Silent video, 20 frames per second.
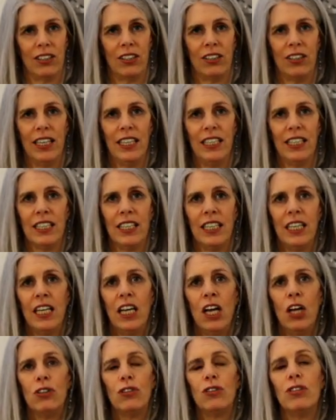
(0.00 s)
All right.
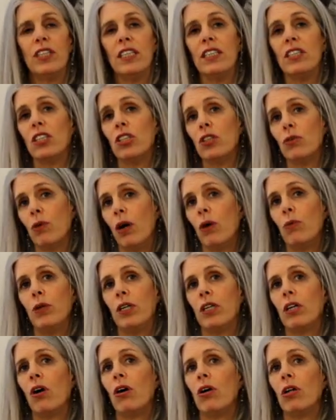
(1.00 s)
So this is what we
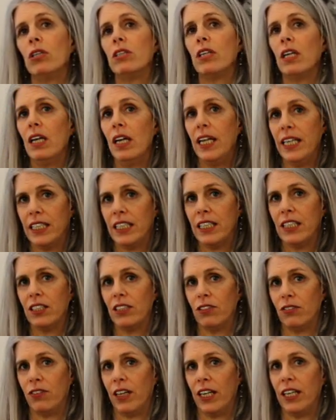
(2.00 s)
call the latent
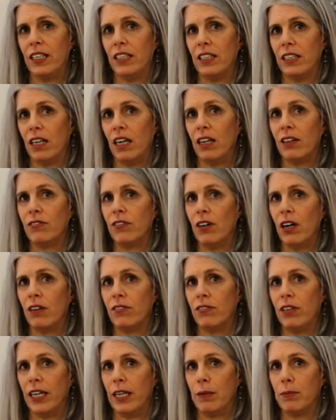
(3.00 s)
phase
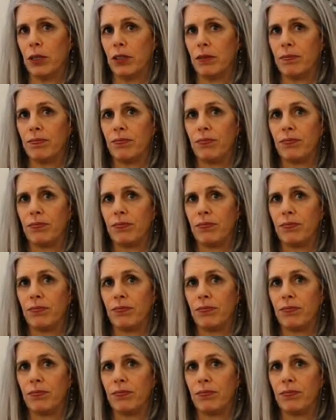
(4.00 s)
of labour.